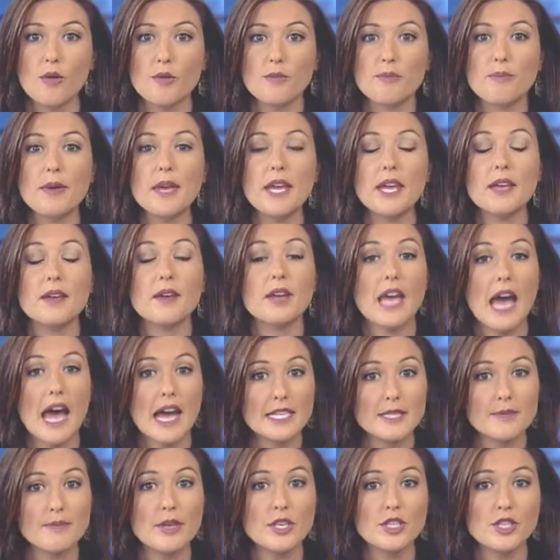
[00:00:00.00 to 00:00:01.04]
be,
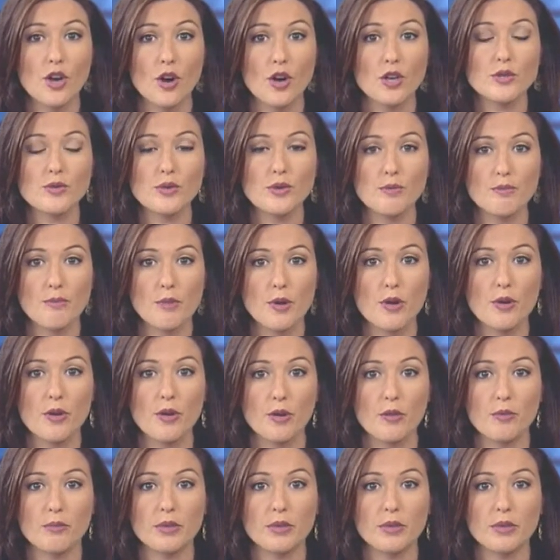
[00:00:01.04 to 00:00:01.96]
has been charged with murder.